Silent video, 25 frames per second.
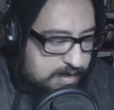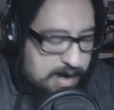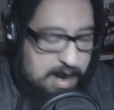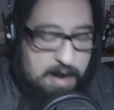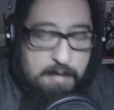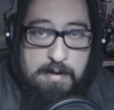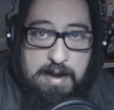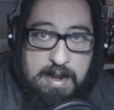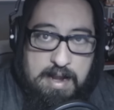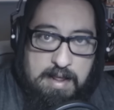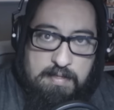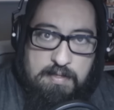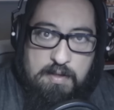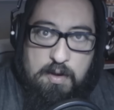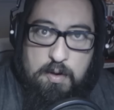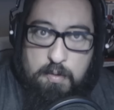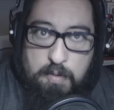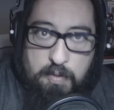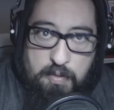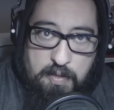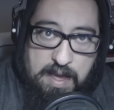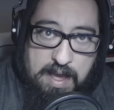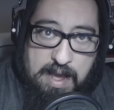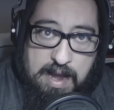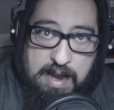narrating the whole
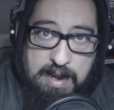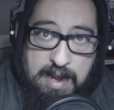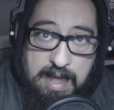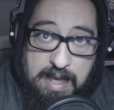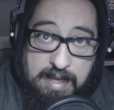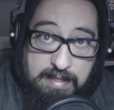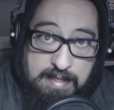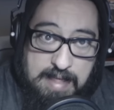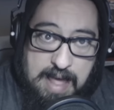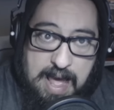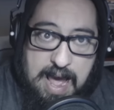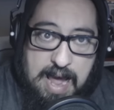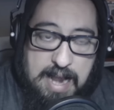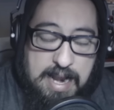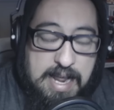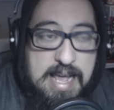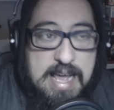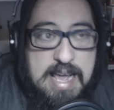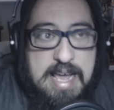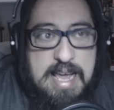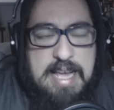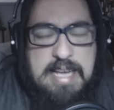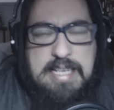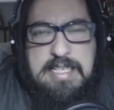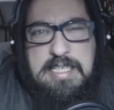thing. I like that.
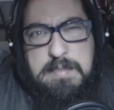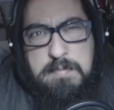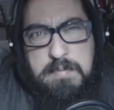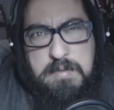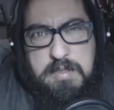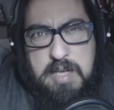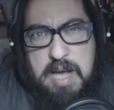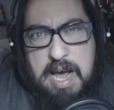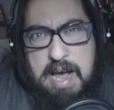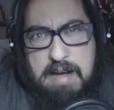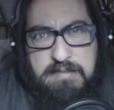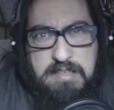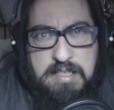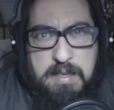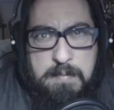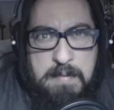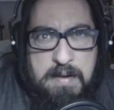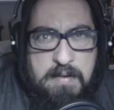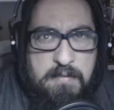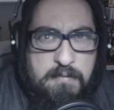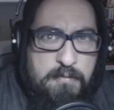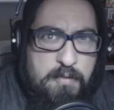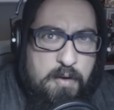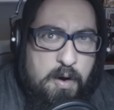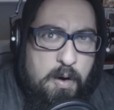He seems to have some
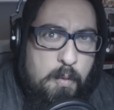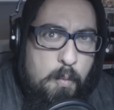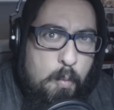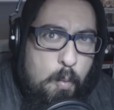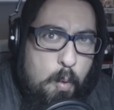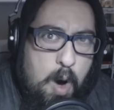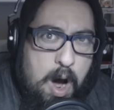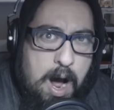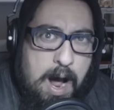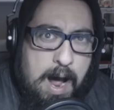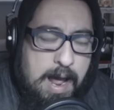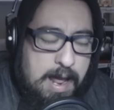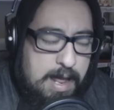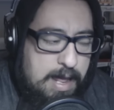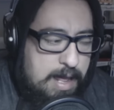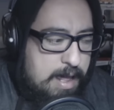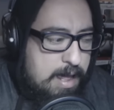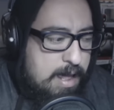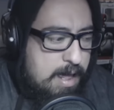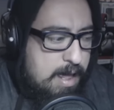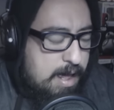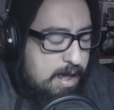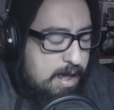info on why